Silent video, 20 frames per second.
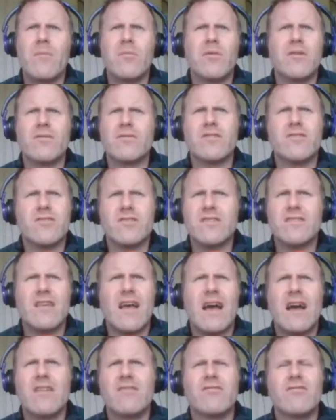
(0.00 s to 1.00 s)
But there was just this
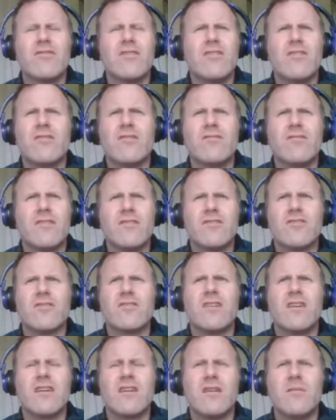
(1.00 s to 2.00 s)
handful of young fellas
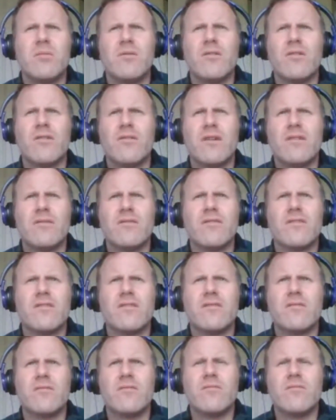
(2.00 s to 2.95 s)
just kicking a ball around.